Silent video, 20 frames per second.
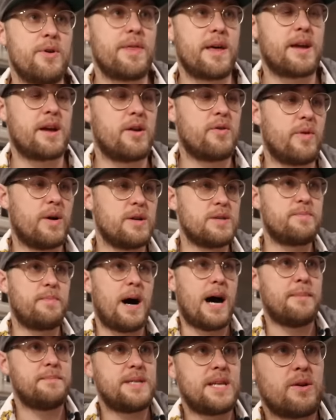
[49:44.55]
with like a gross
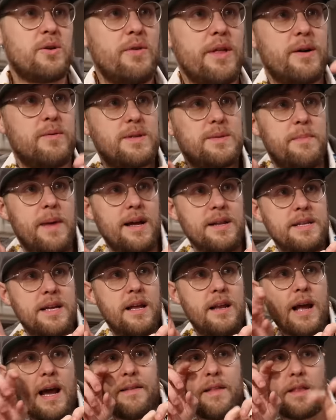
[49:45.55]
popsicle that was
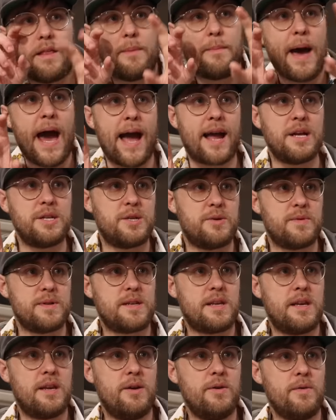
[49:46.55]
melted, and then the package, it was
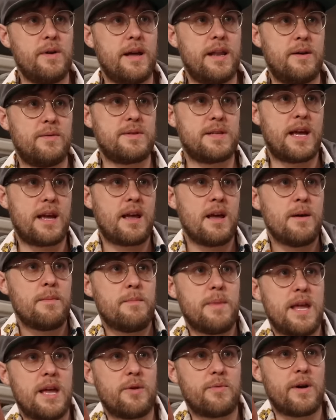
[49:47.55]
cute, and it was like
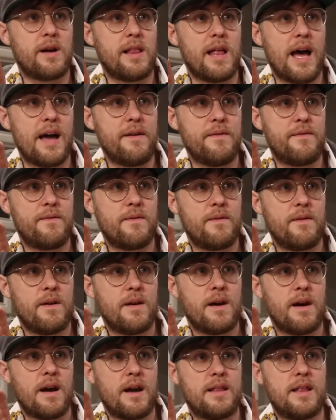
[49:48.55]
me in real life,
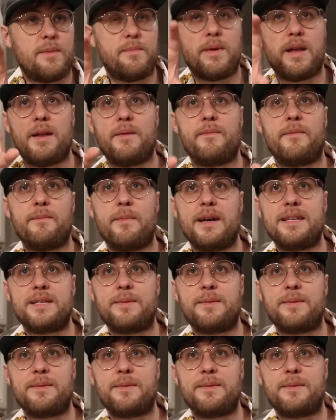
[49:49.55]
and then me and my